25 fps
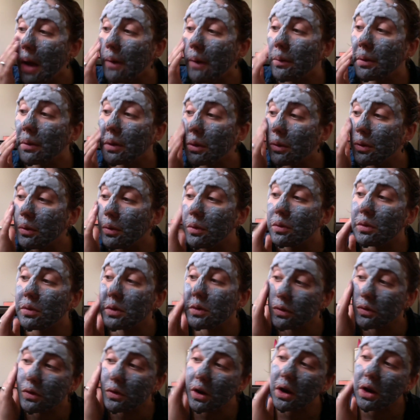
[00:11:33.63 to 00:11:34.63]
and when you
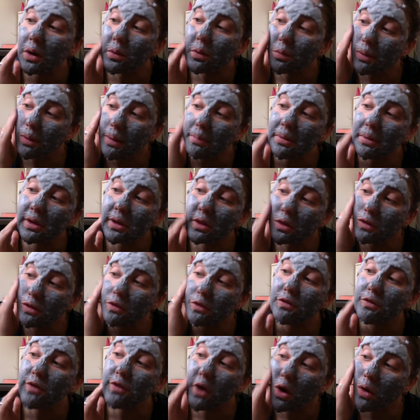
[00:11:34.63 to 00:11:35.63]
start rubbing the
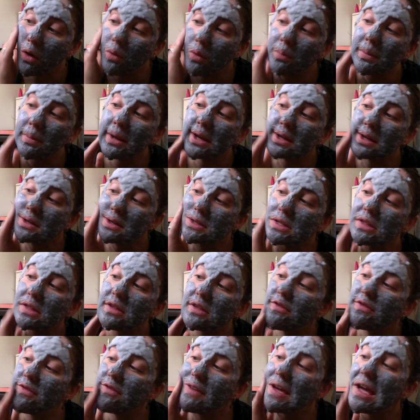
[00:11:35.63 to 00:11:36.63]
foam into the
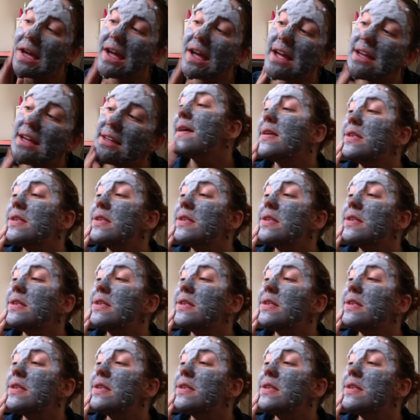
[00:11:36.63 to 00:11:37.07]
face,